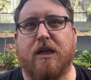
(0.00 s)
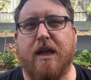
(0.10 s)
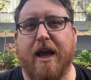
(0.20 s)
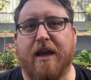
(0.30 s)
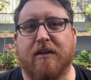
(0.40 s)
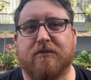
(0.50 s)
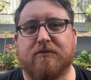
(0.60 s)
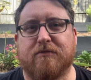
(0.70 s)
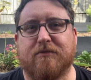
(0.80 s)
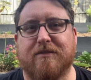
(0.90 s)
Yeah,
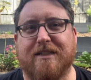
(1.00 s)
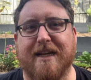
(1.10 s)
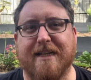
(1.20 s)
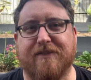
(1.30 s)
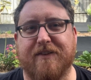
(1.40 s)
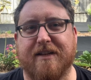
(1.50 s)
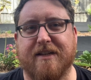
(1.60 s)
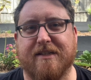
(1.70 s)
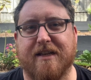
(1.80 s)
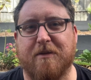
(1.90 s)
today's vid
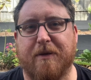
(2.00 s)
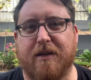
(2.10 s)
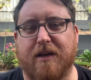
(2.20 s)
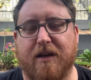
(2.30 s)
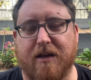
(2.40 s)
is going to be